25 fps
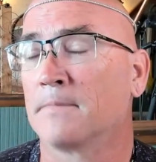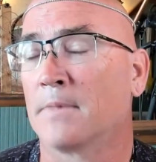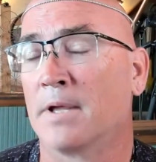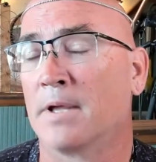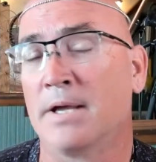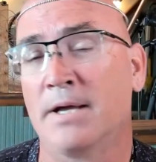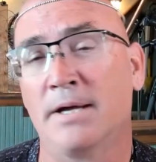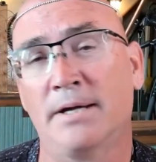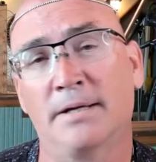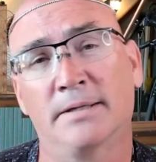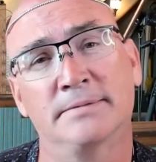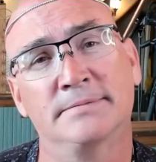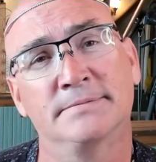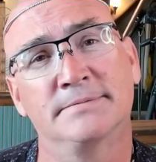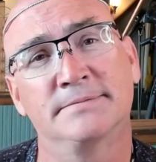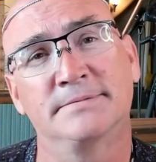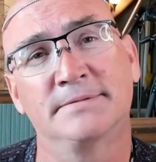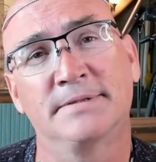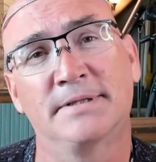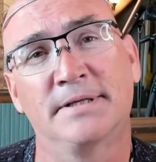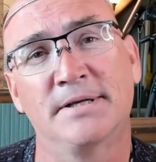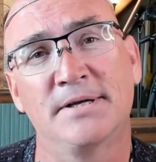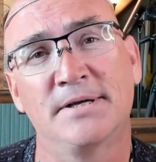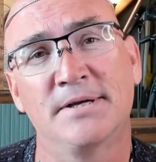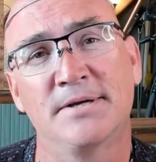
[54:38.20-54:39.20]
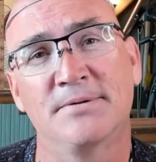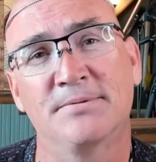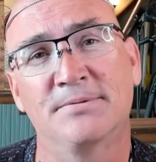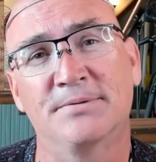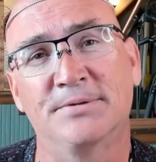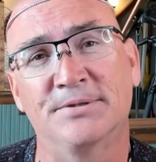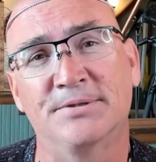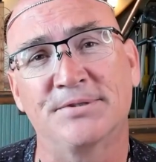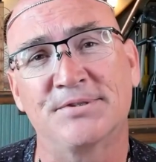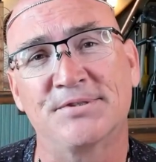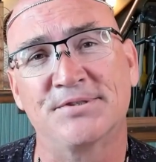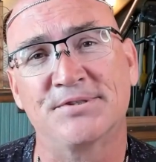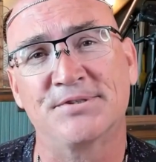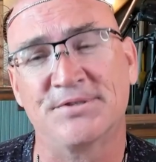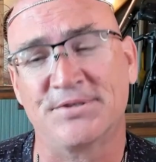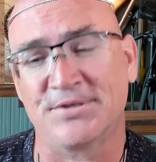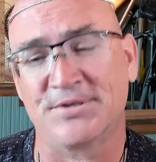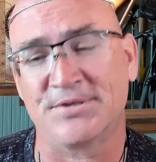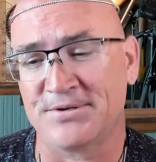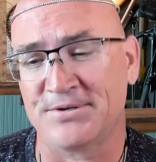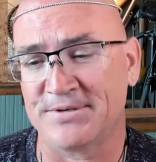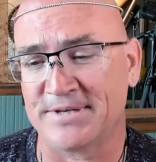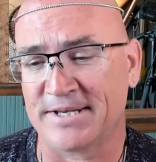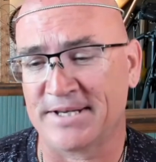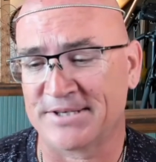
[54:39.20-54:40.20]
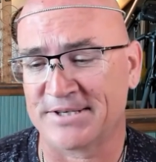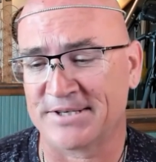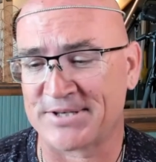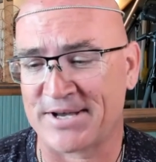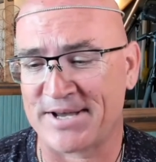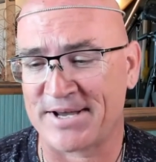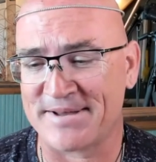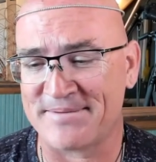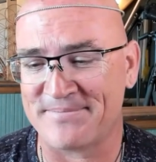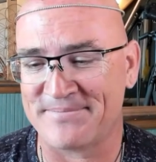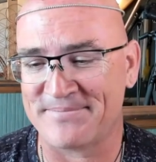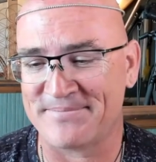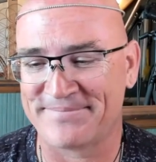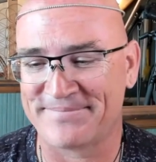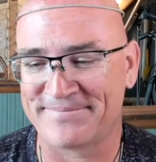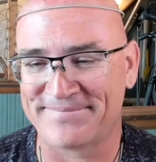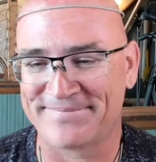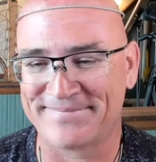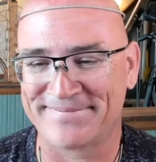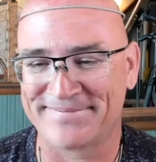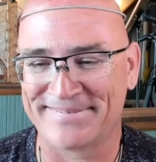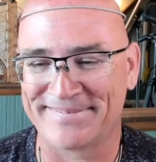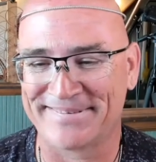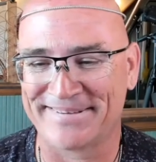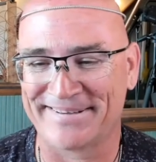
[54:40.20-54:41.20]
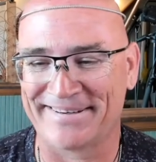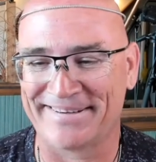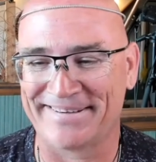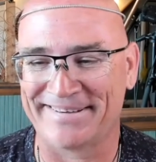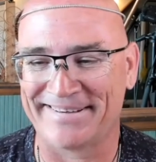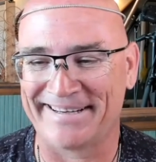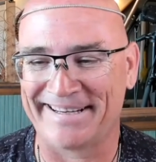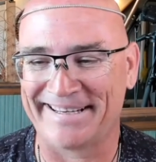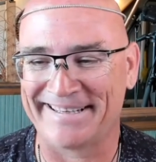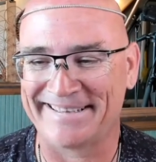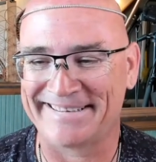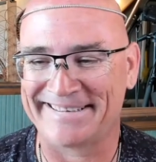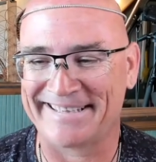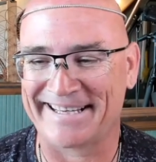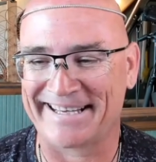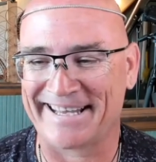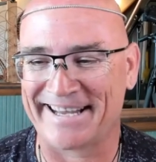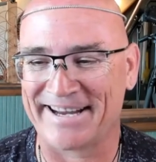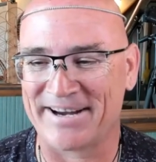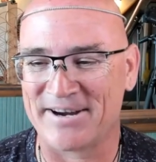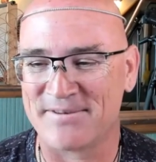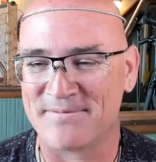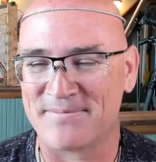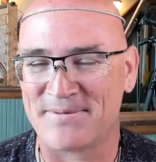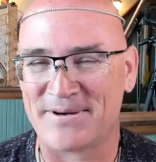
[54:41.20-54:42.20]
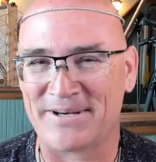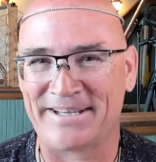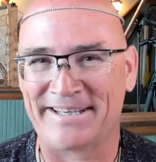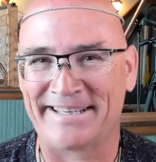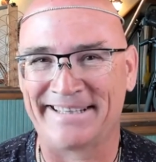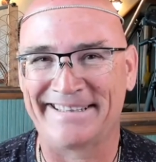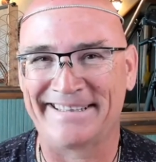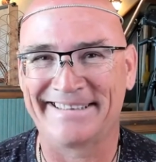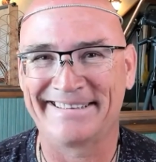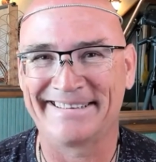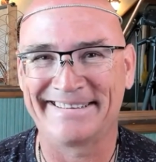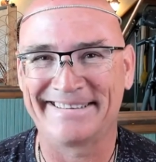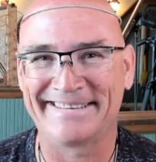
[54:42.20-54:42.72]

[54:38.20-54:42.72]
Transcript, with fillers: yeah, we'll see you next time. All right. Take care, everybody.